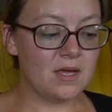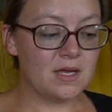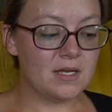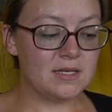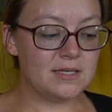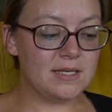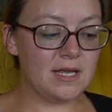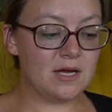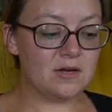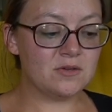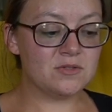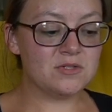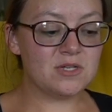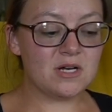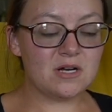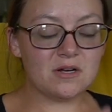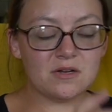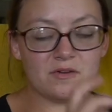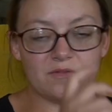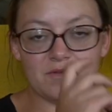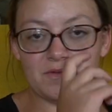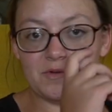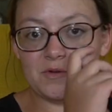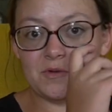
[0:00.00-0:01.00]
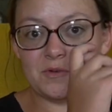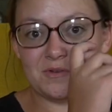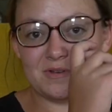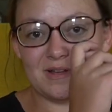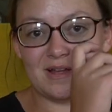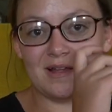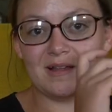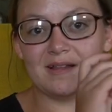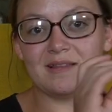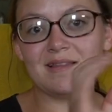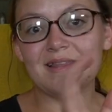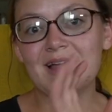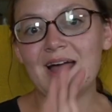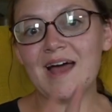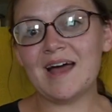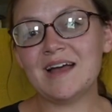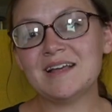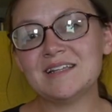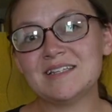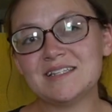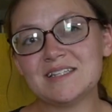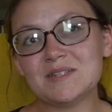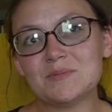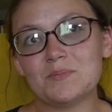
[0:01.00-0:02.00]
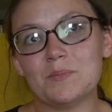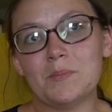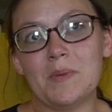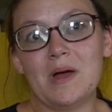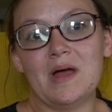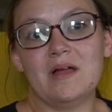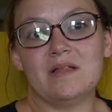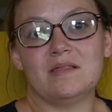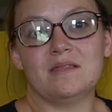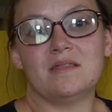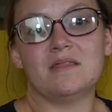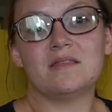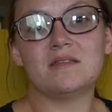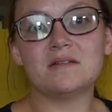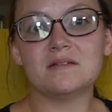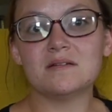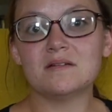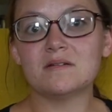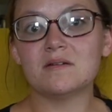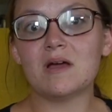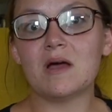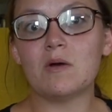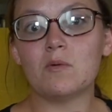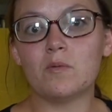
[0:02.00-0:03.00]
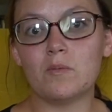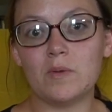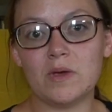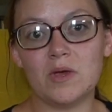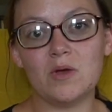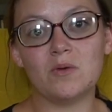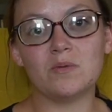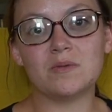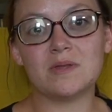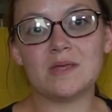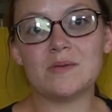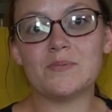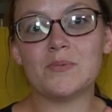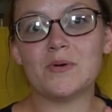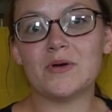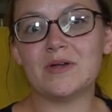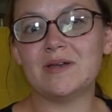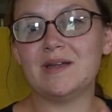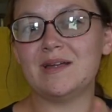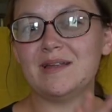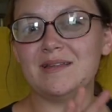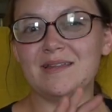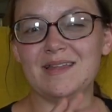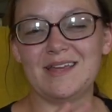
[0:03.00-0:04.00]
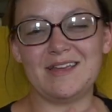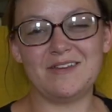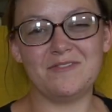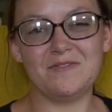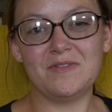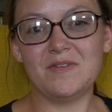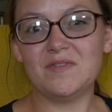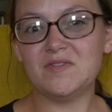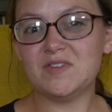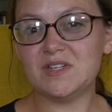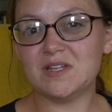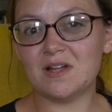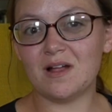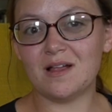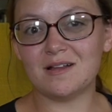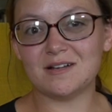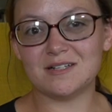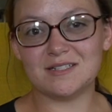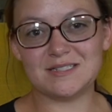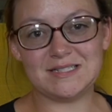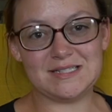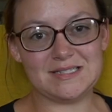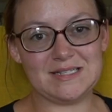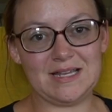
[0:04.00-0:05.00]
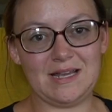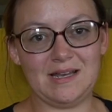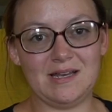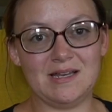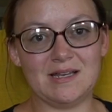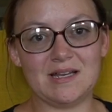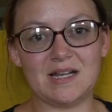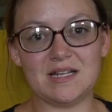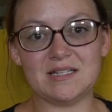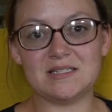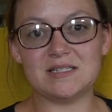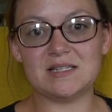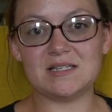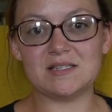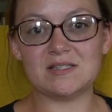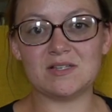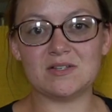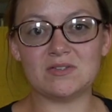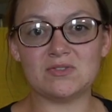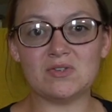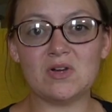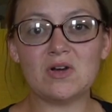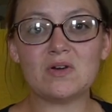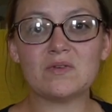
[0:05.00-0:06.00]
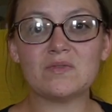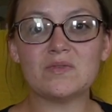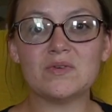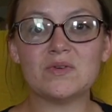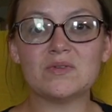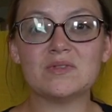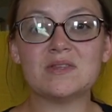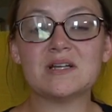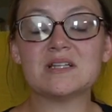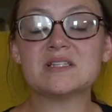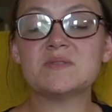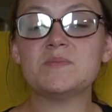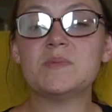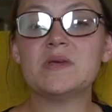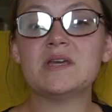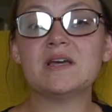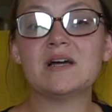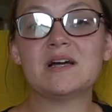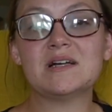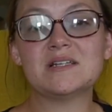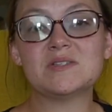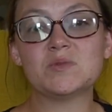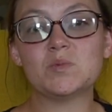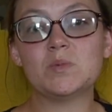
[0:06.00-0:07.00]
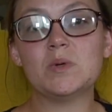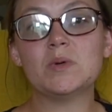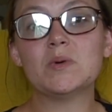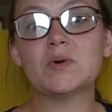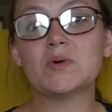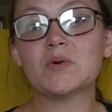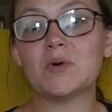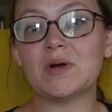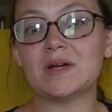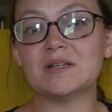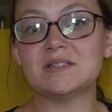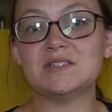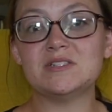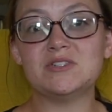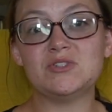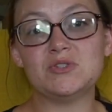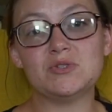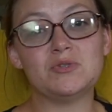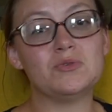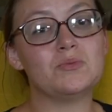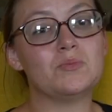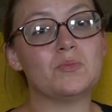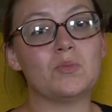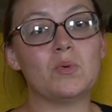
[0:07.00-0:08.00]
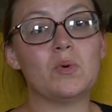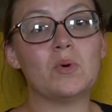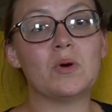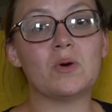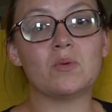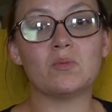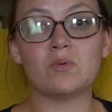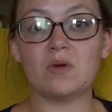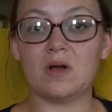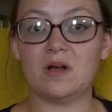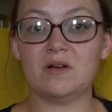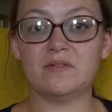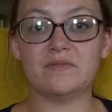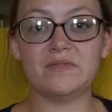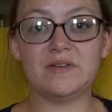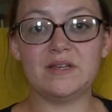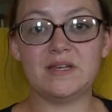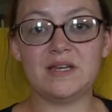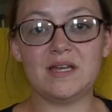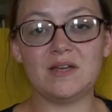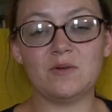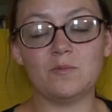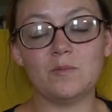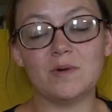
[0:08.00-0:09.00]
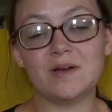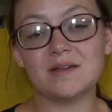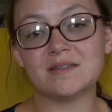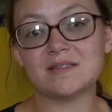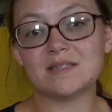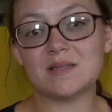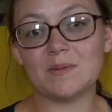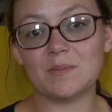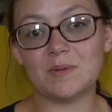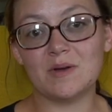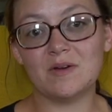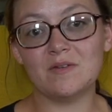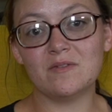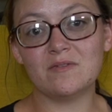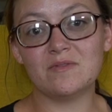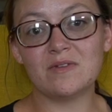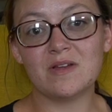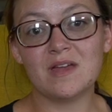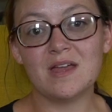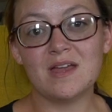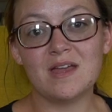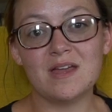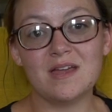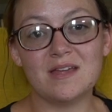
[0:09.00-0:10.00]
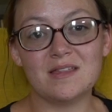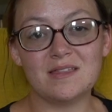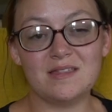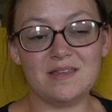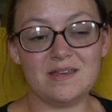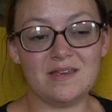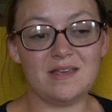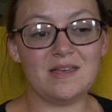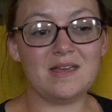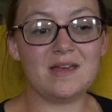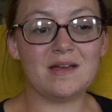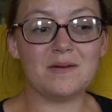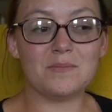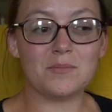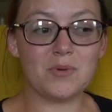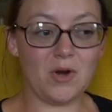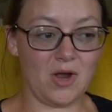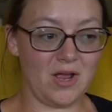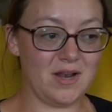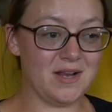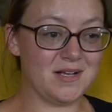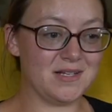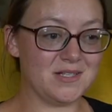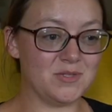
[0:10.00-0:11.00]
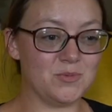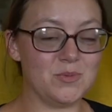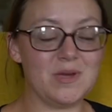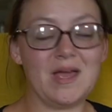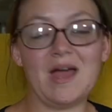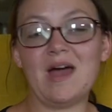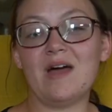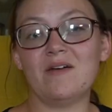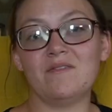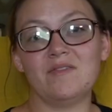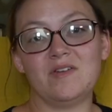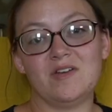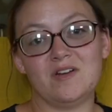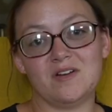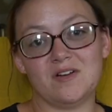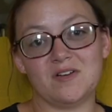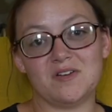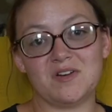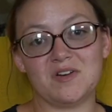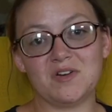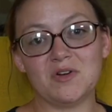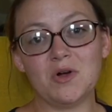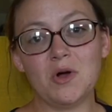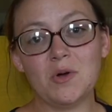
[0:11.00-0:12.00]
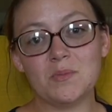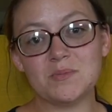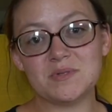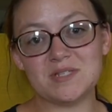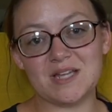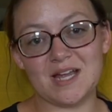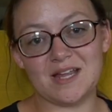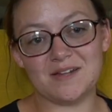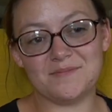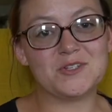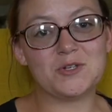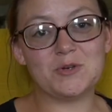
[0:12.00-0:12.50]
Now, dog food, last month we only put in like $50.99 on dog food. That's because we were going to do more raw feeding with some of the products we have here on our homestead.